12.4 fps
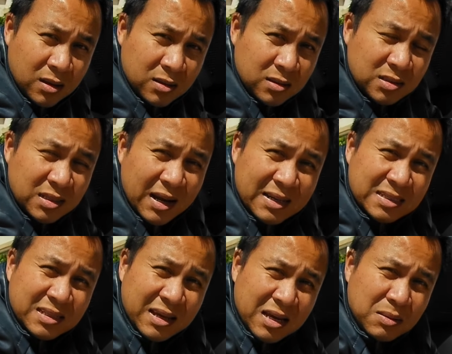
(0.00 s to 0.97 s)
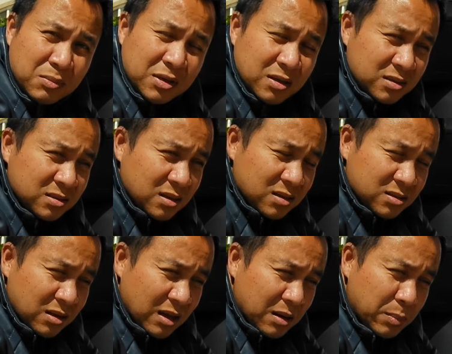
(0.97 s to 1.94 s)
the side stand, because it's
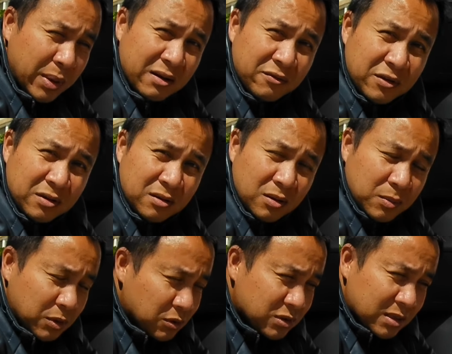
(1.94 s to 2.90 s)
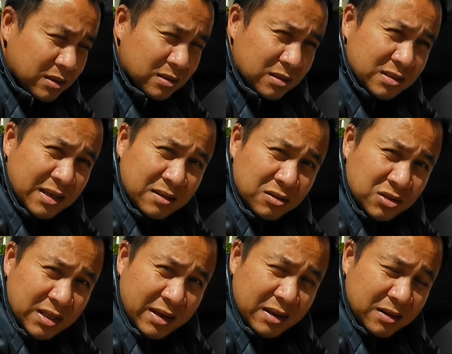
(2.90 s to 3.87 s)
a lot of benefit of using the center
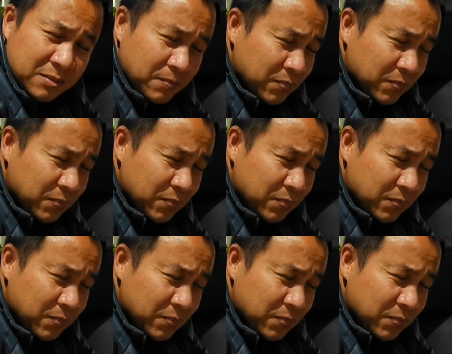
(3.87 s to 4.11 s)
stand.